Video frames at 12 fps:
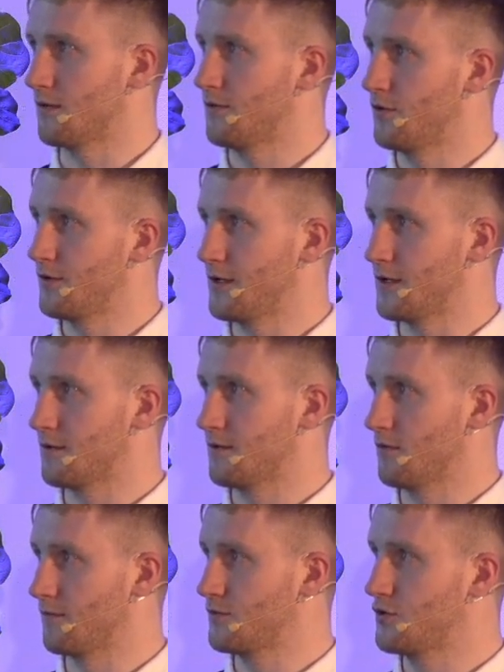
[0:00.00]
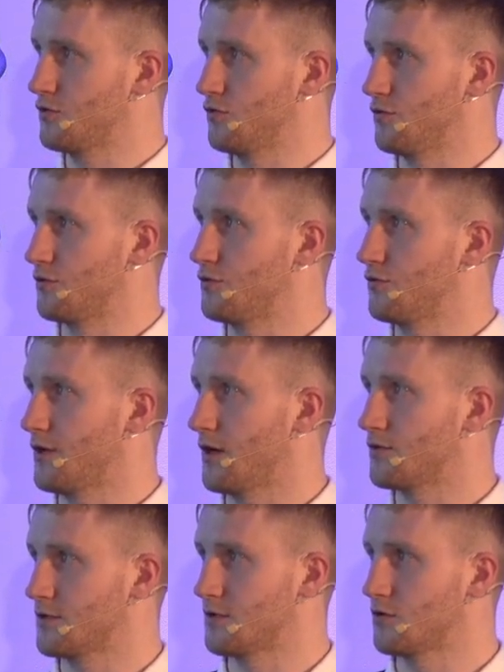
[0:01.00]
30th of June
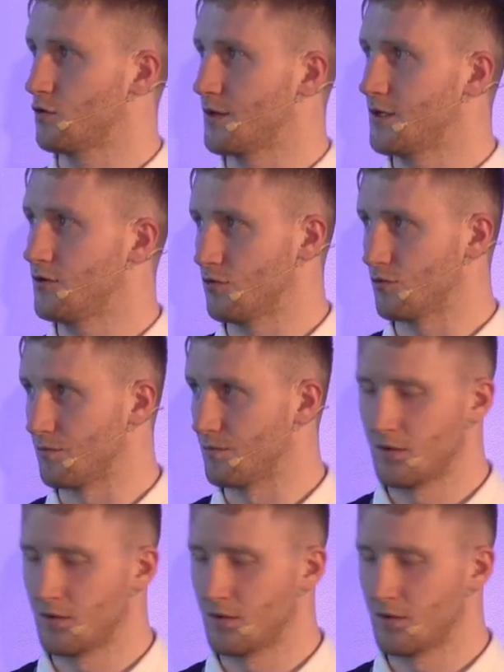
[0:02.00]
2022.